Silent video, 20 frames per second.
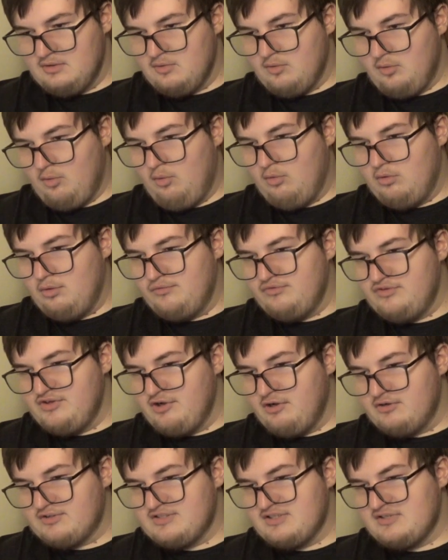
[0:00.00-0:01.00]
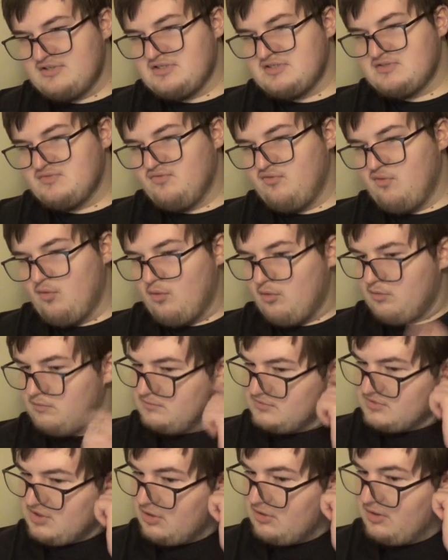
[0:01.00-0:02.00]
all of Deoxys'
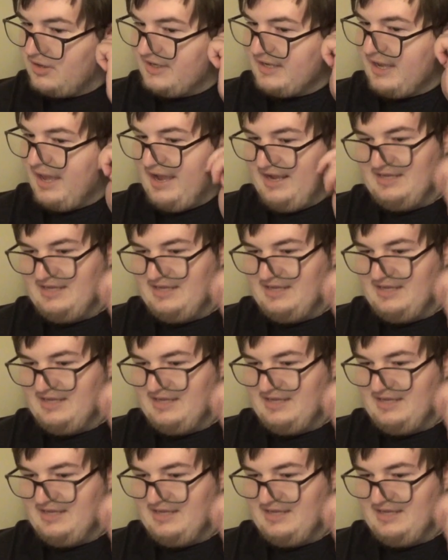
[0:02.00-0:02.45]
forms are like A